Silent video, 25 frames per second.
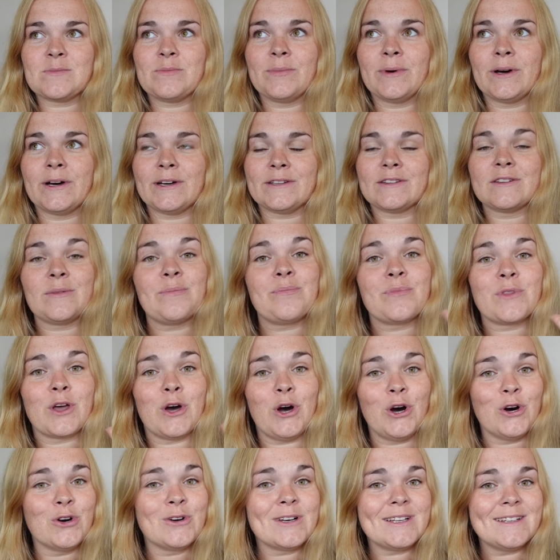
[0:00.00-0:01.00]
but
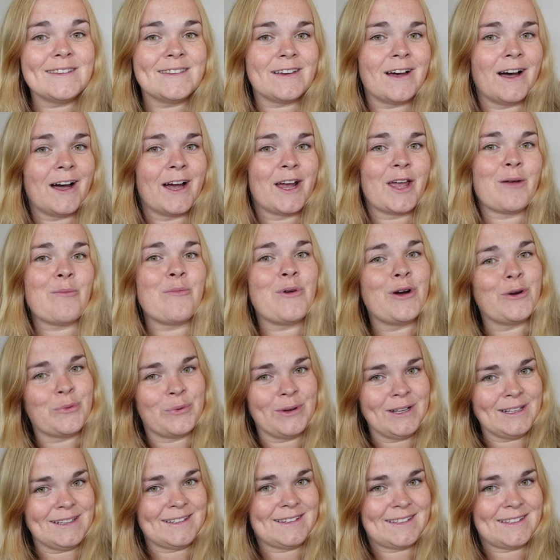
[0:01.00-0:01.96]
only time will